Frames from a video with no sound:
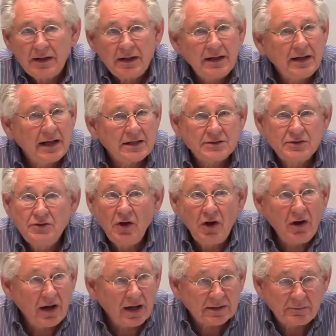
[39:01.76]
It has
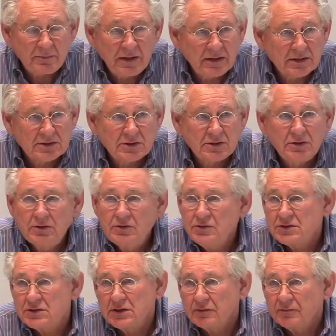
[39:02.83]
not been
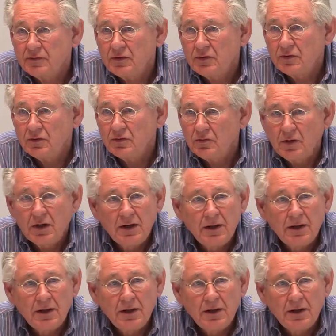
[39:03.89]
exclusive to